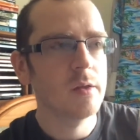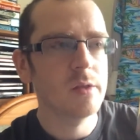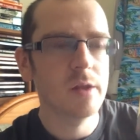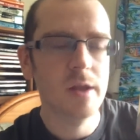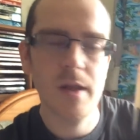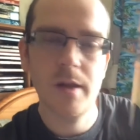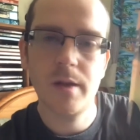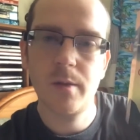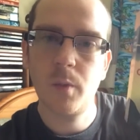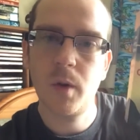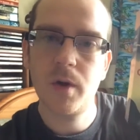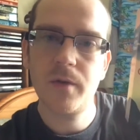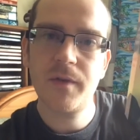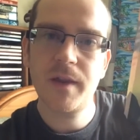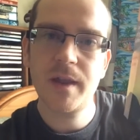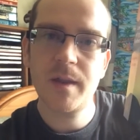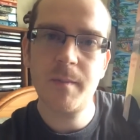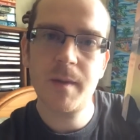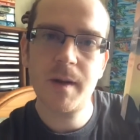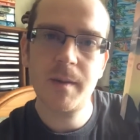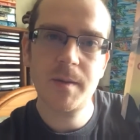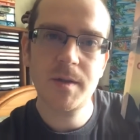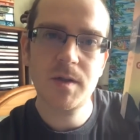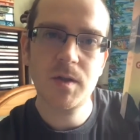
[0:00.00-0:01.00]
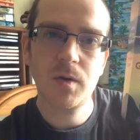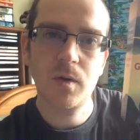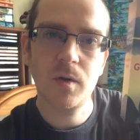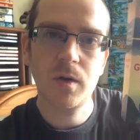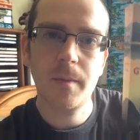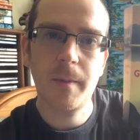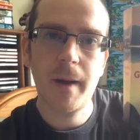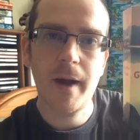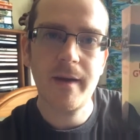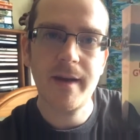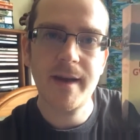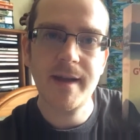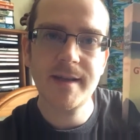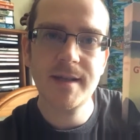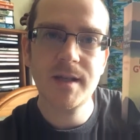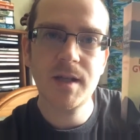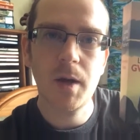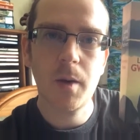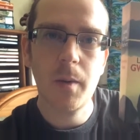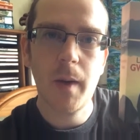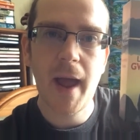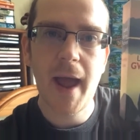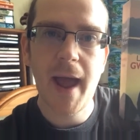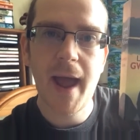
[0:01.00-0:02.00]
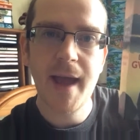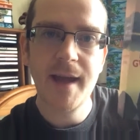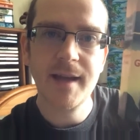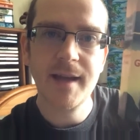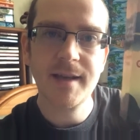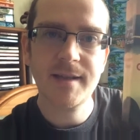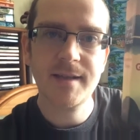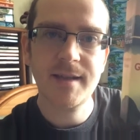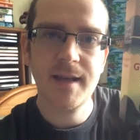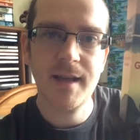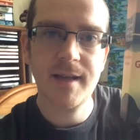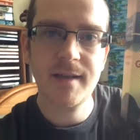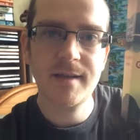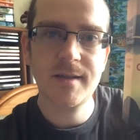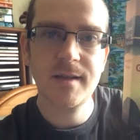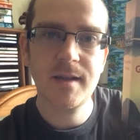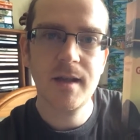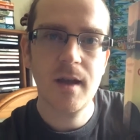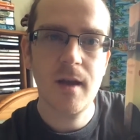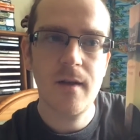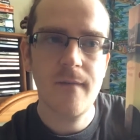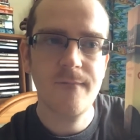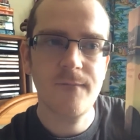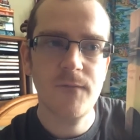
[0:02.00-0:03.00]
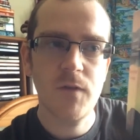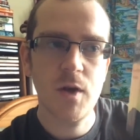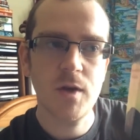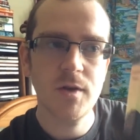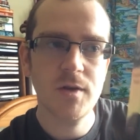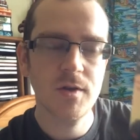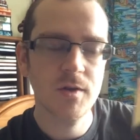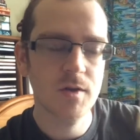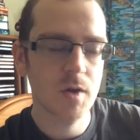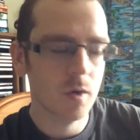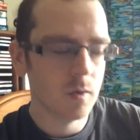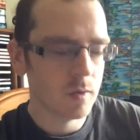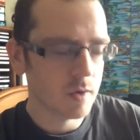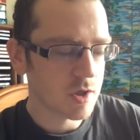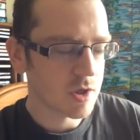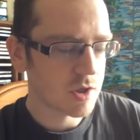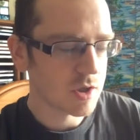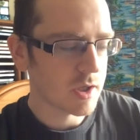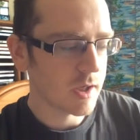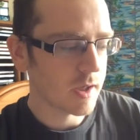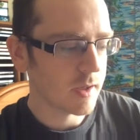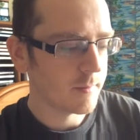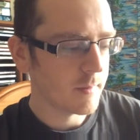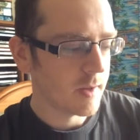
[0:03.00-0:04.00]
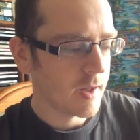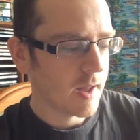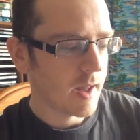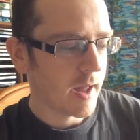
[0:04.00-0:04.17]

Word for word: the one thing the minimalists talk about is, you know, access versus ownership.